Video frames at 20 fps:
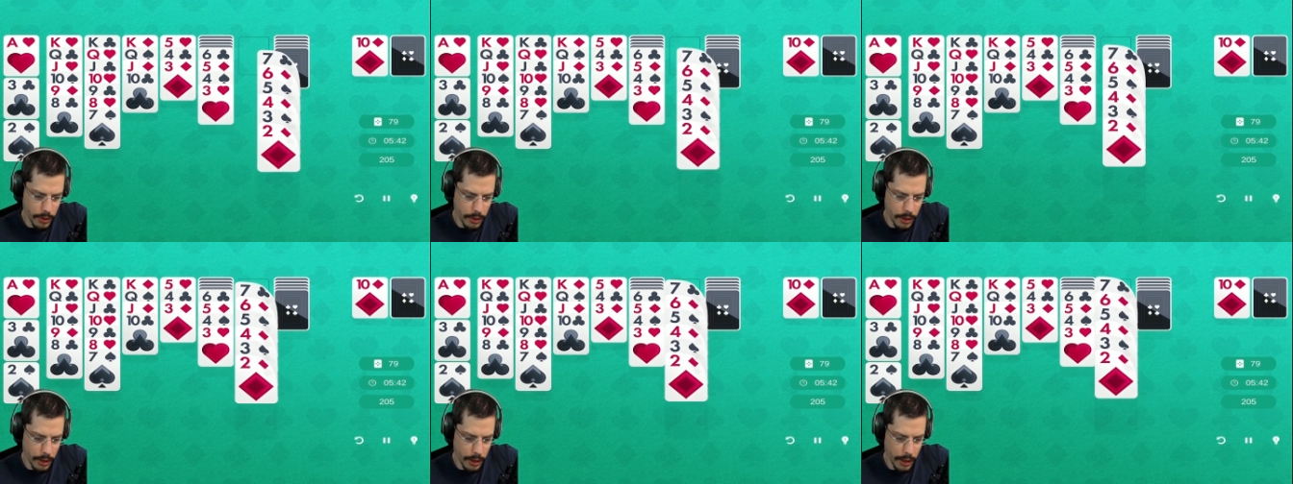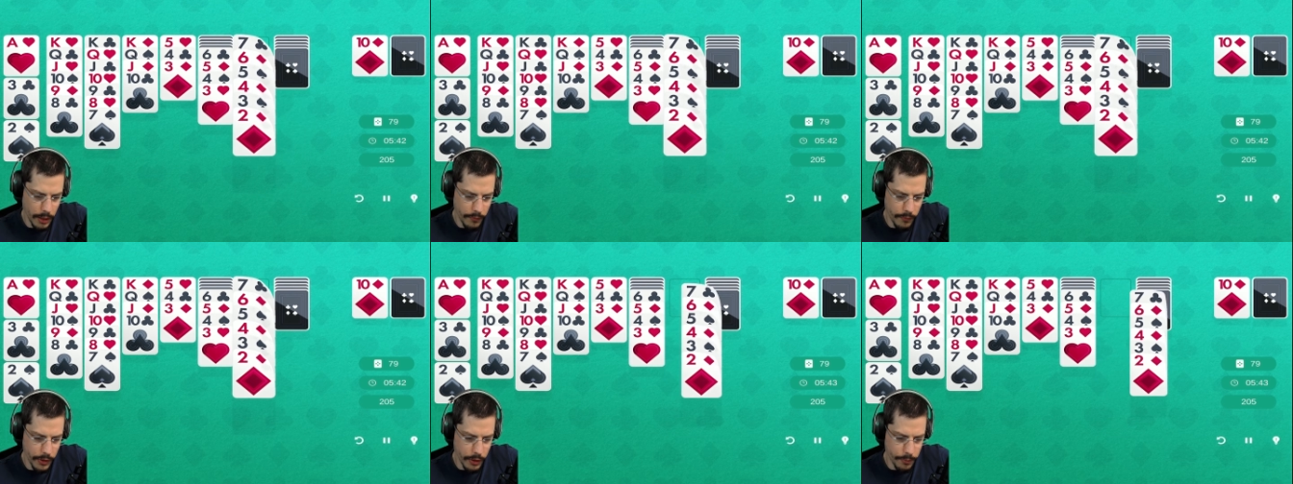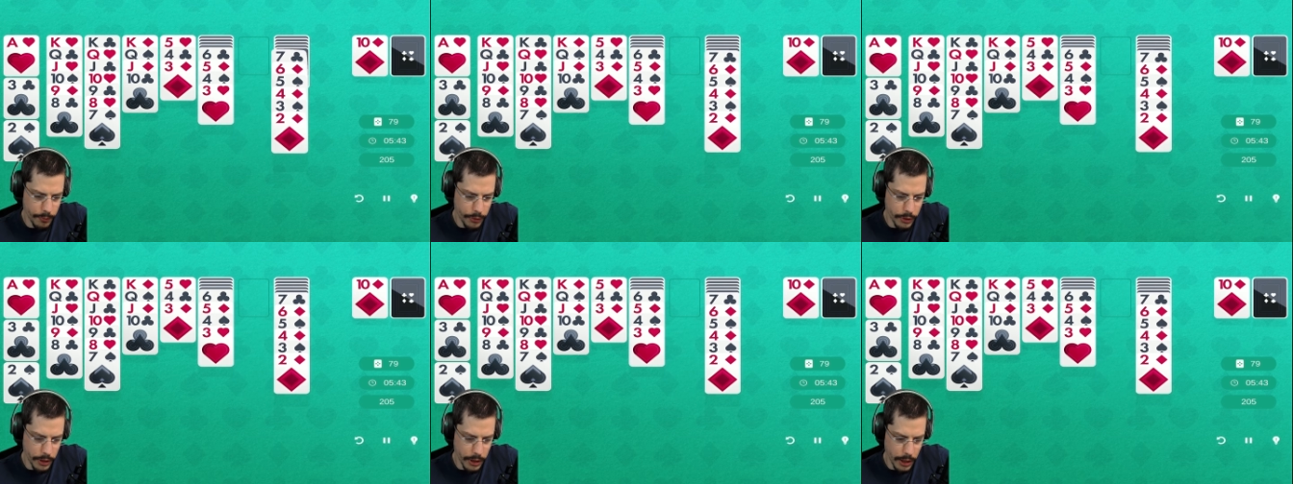Can we not
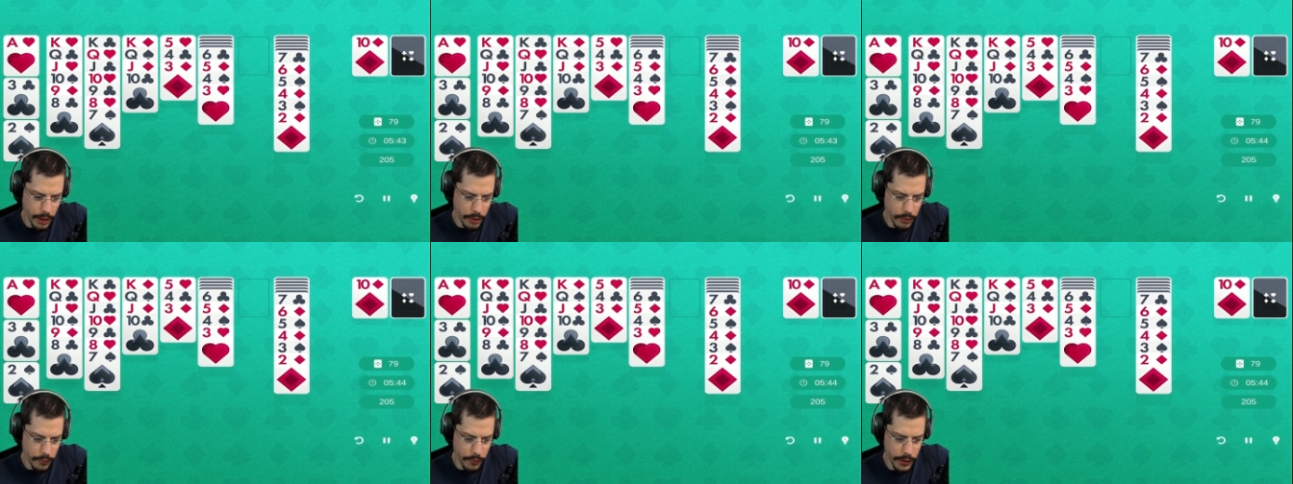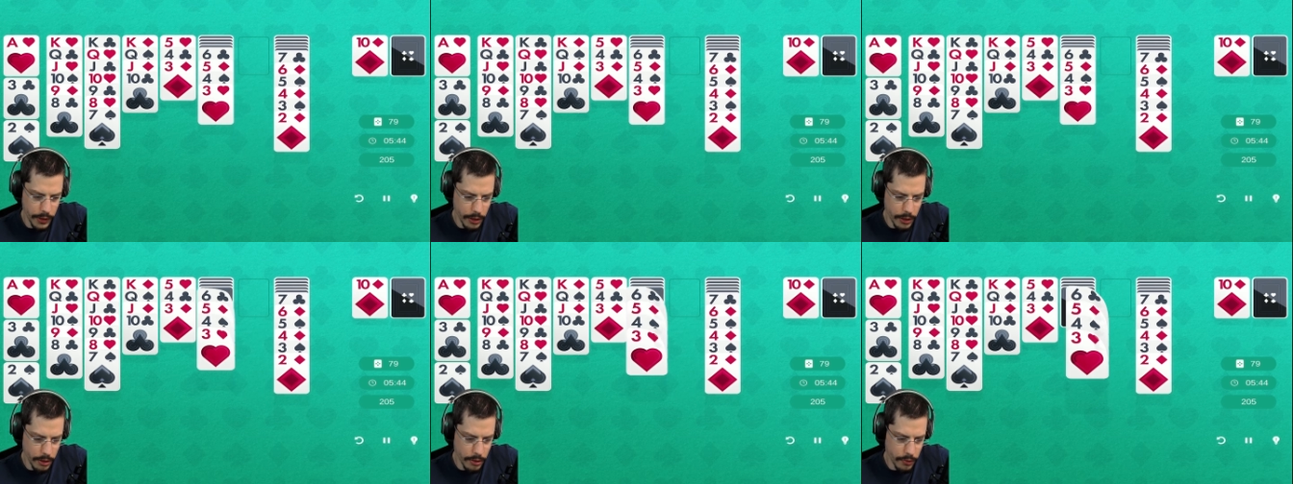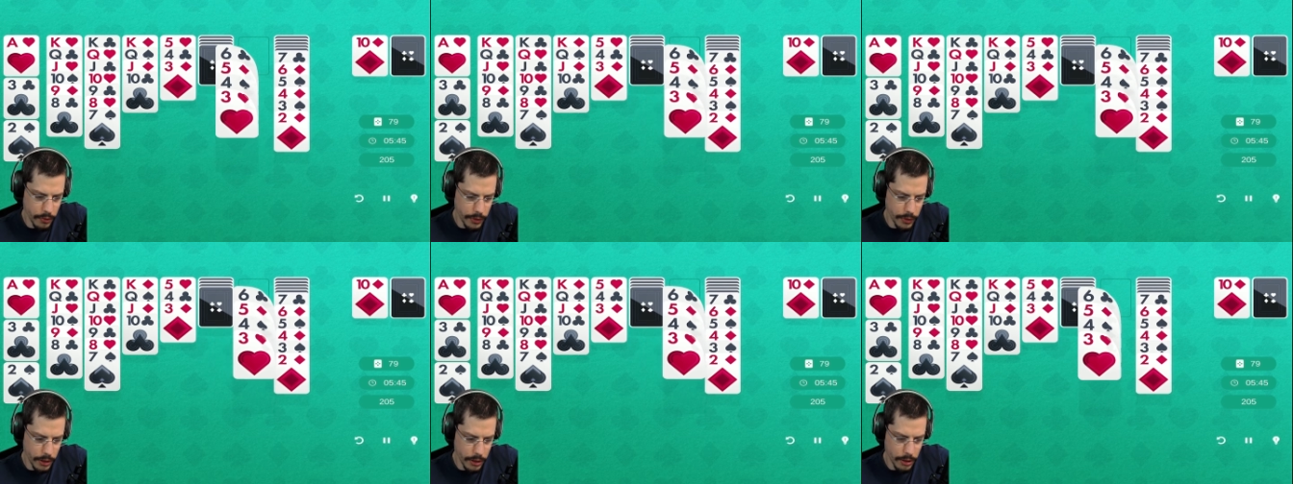bring that over here? No,
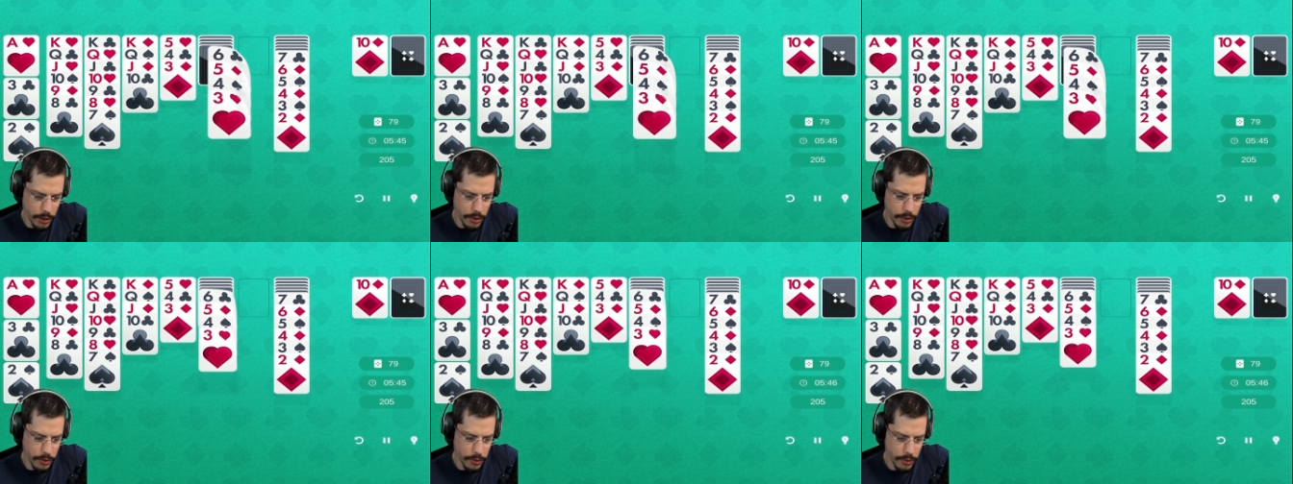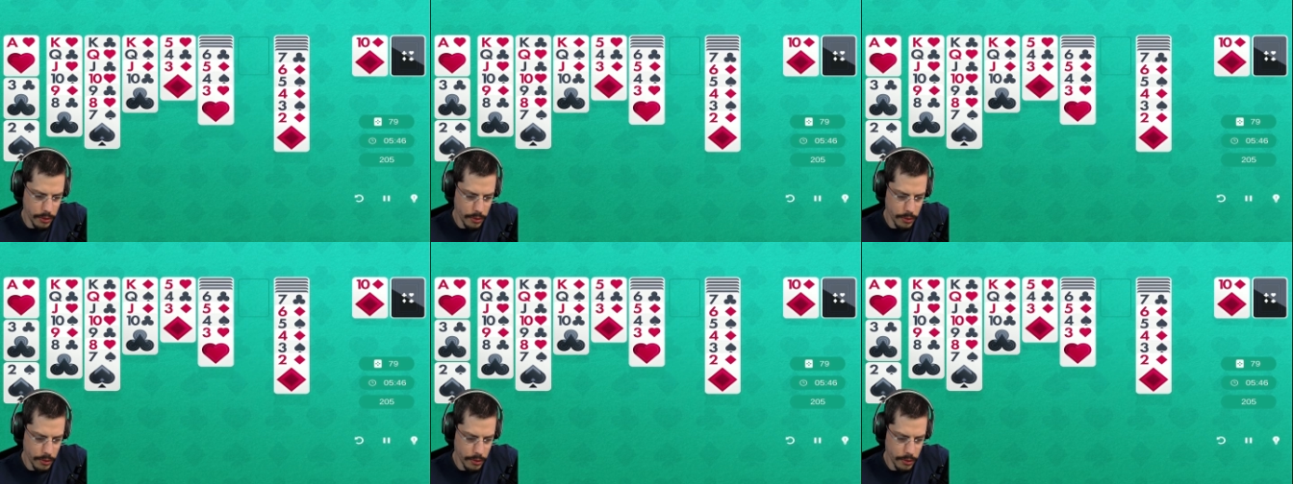we can't.